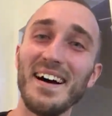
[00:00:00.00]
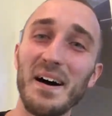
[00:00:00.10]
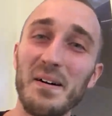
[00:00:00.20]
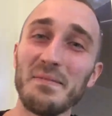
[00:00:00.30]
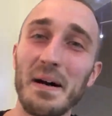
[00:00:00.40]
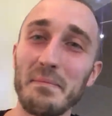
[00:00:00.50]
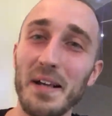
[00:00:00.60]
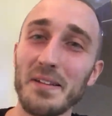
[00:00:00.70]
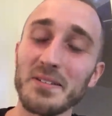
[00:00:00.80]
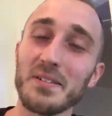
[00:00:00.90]
Oh, my
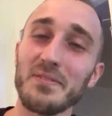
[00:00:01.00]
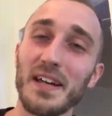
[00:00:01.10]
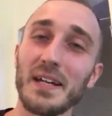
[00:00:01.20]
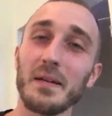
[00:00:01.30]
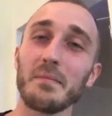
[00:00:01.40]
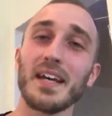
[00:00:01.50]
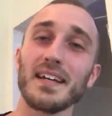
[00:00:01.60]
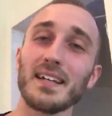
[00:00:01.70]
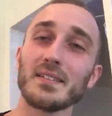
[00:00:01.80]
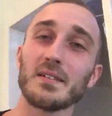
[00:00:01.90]
mother's defending me
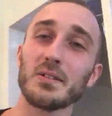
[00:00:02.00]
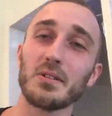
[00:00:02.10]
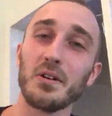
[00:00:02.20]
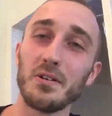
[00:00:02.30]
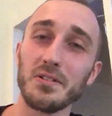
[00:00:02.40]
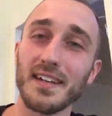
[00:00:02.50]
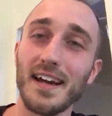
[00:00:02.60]
against the trolls